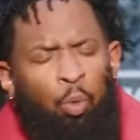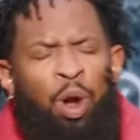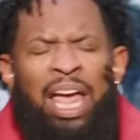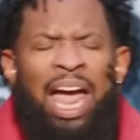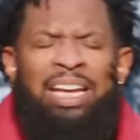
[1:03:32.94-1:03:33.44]

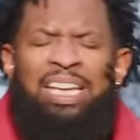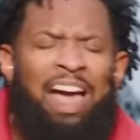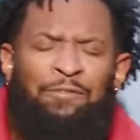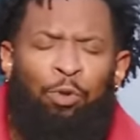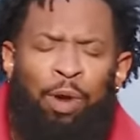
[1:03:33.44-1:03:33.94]
We ain't
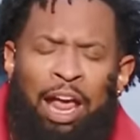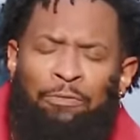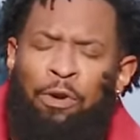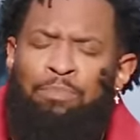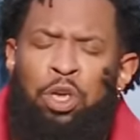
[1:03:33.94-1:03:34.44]
never ran
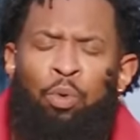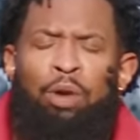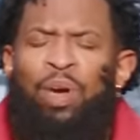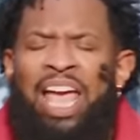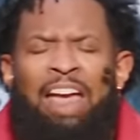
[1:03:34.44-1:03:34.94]
from you, and
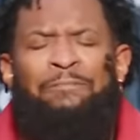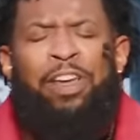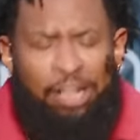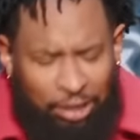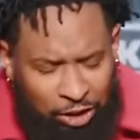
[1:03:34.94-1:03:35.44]
we ain't
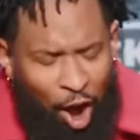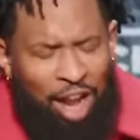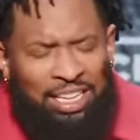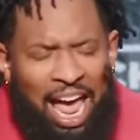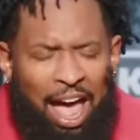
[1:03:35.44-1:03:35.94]
finna
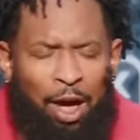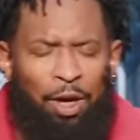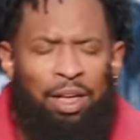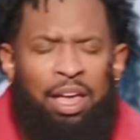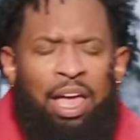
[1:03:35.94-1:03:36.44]
start now.
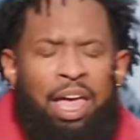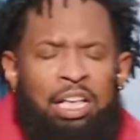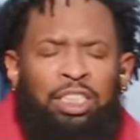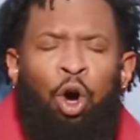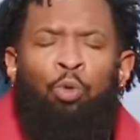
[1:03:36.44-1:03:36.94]

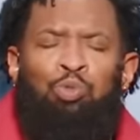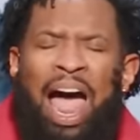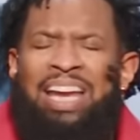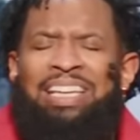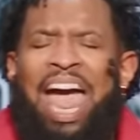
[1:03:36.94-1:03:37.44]
So,
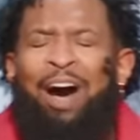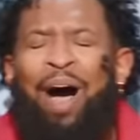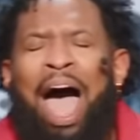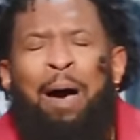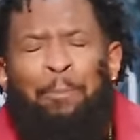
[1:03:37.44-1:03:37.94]
right now,
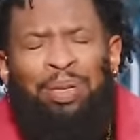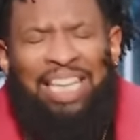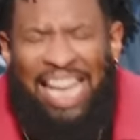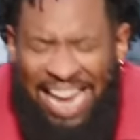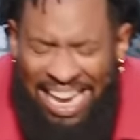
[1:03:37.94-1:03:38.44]
I
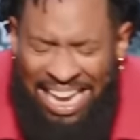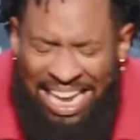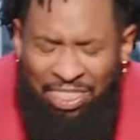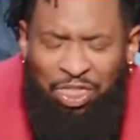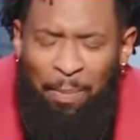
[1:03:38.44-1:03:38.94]

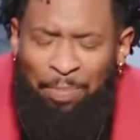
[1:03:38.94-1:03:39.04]
plead the